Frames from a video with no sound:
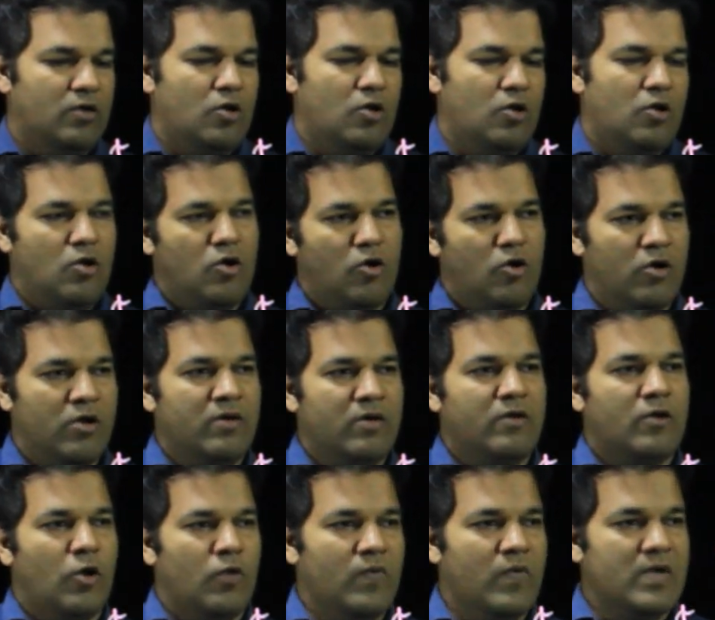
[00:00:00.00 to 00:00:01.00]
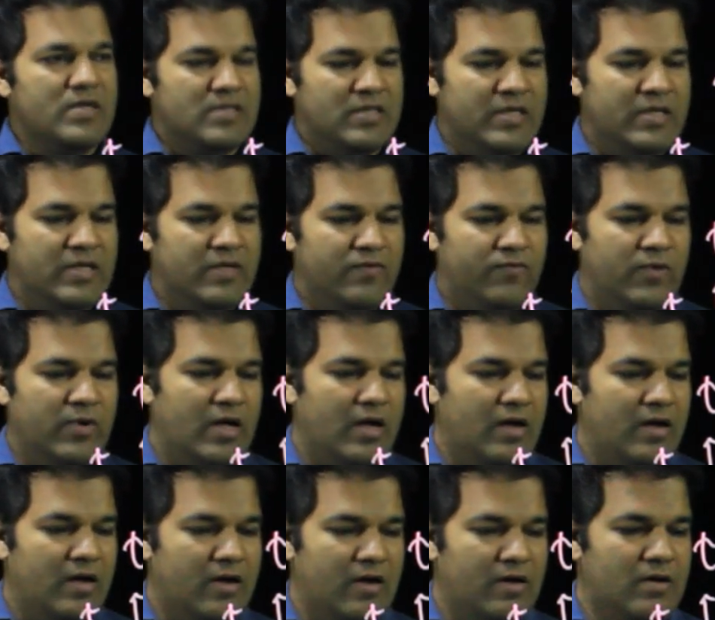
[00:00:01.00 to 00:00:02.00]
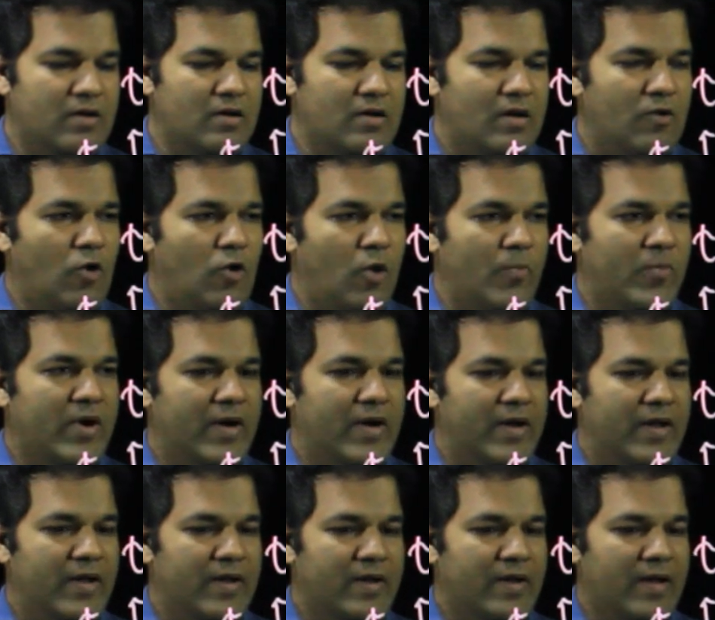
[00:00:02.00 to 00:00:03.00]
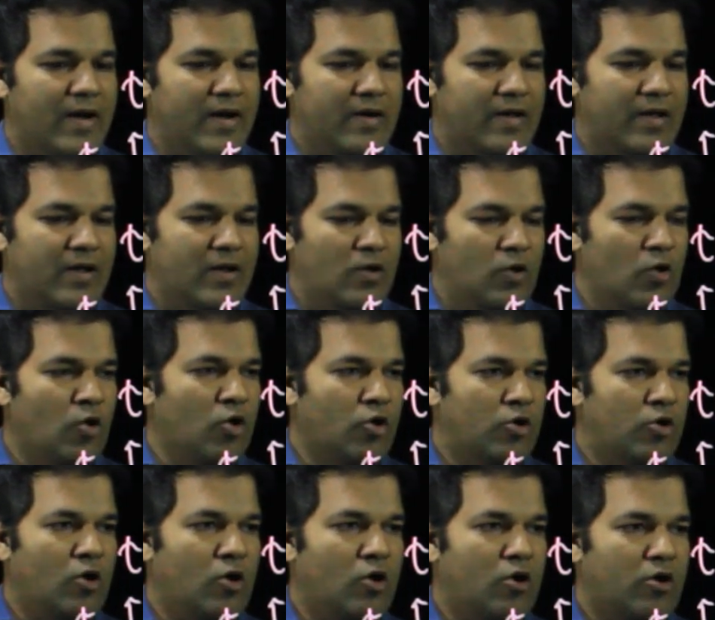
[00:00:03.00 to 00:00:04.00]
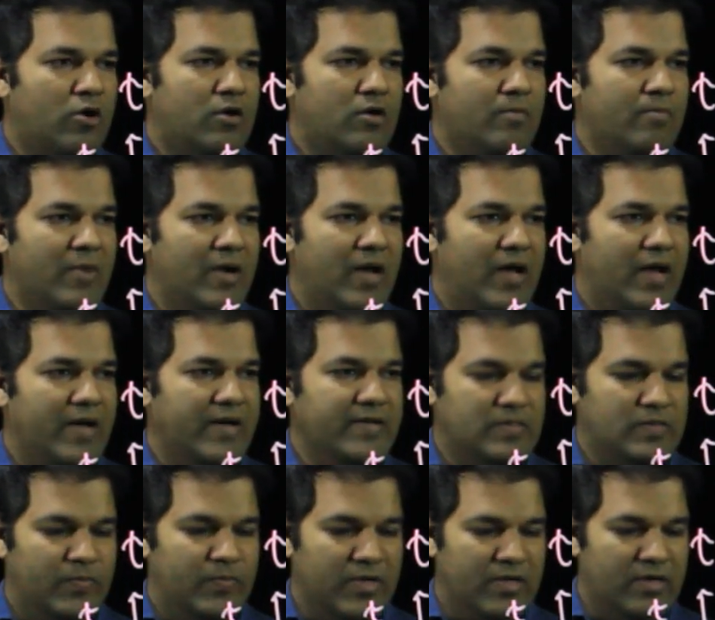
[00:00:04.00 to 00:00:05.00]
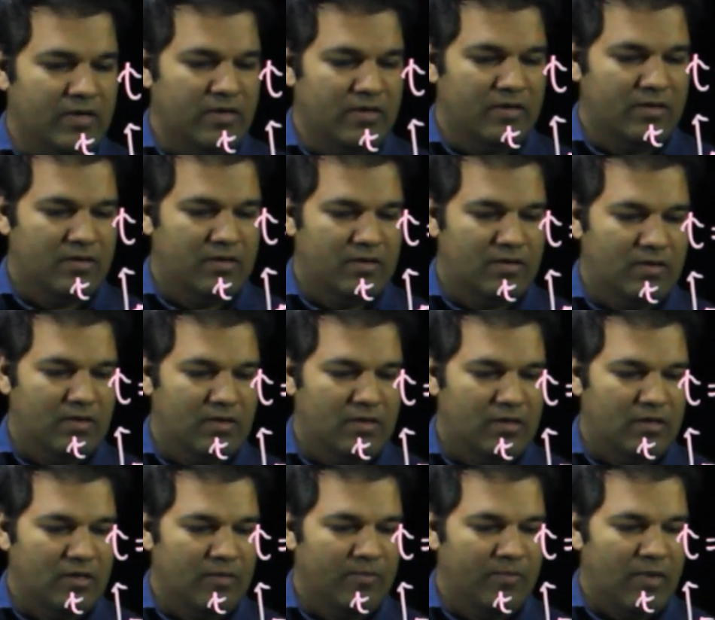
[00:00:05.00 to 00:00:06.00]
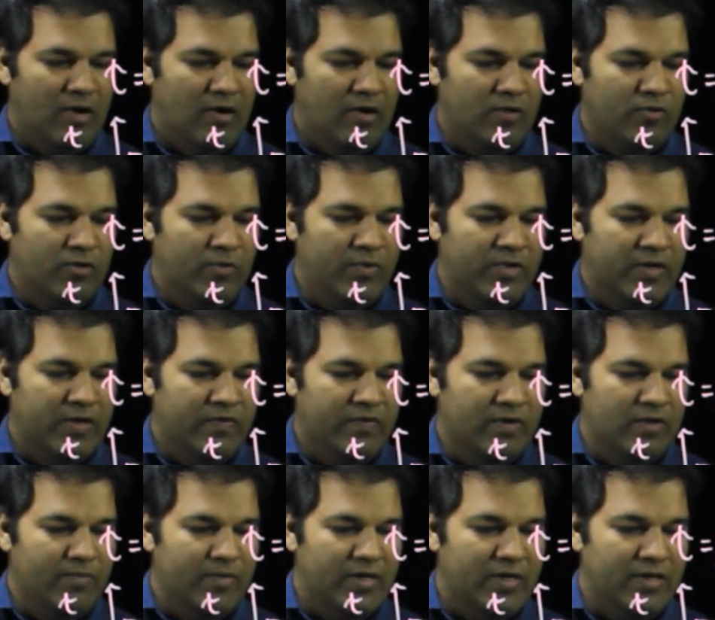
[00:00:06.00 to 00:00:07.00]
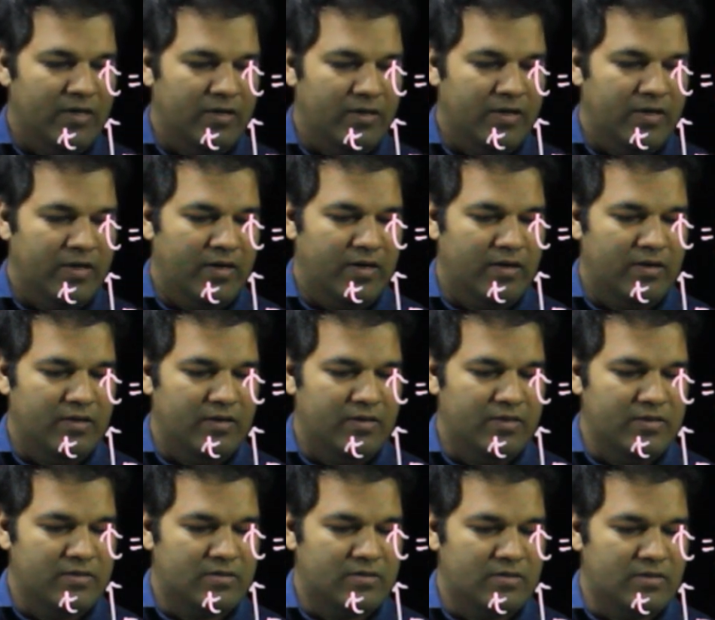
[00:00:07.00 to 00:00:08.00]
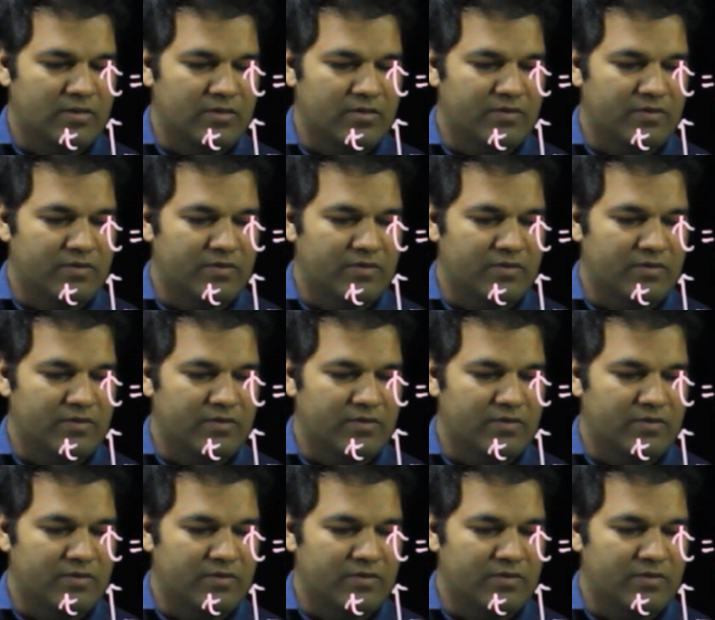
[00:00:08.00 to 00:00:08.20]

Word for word: Or conversely, if we are operating at a low torque but high speed, the power would be given by the area under this curve